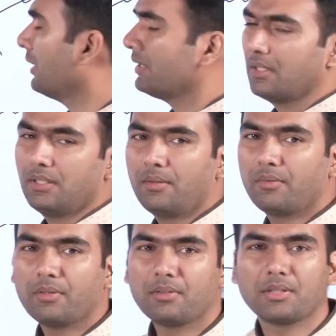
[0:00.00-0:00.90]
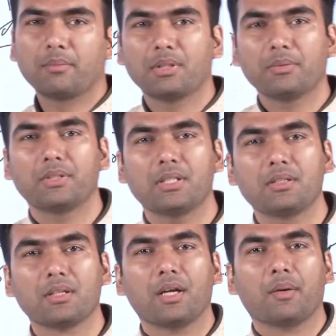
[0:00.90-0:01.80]
say that something which is
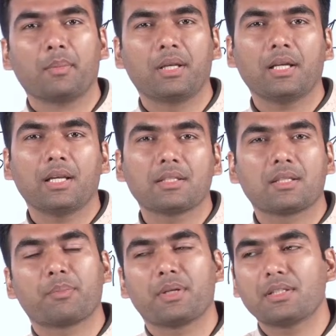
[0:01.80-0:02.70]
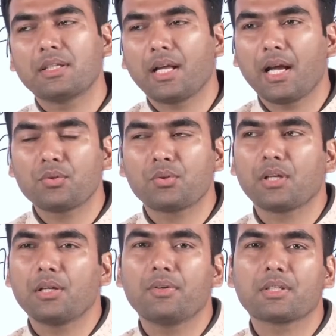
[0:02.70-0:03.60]
meaningless. A president has to
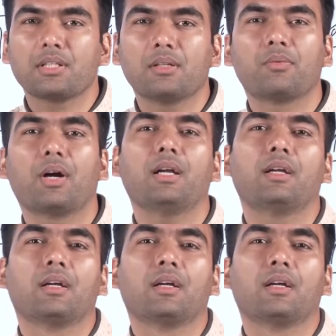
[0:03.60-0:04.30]
give assent. Why?